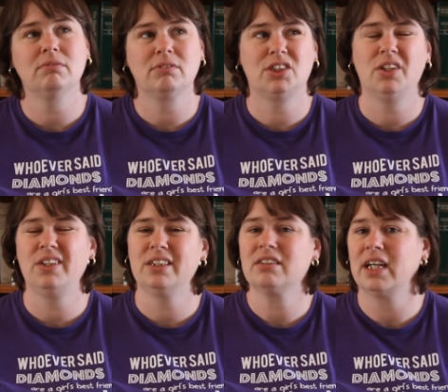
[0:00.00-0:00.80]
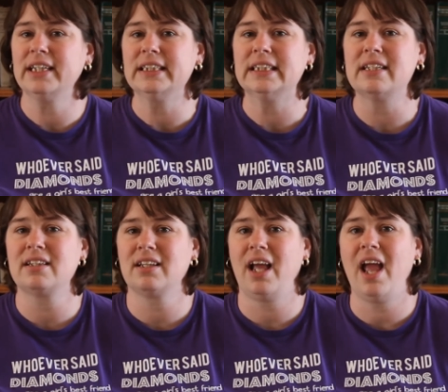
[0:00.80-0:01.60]
show a little
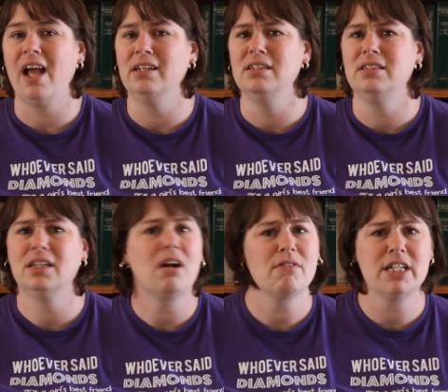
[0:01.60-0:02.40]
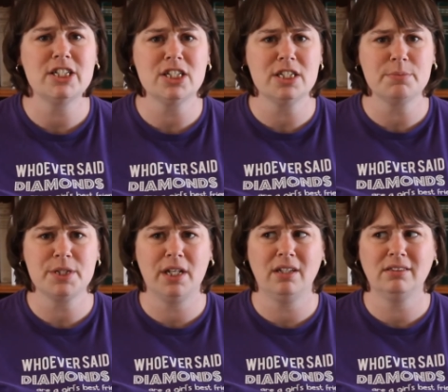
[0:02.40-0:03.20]
kindness. And did our relationship
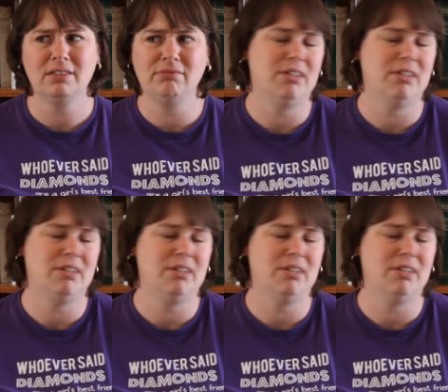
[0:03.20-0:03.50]
change?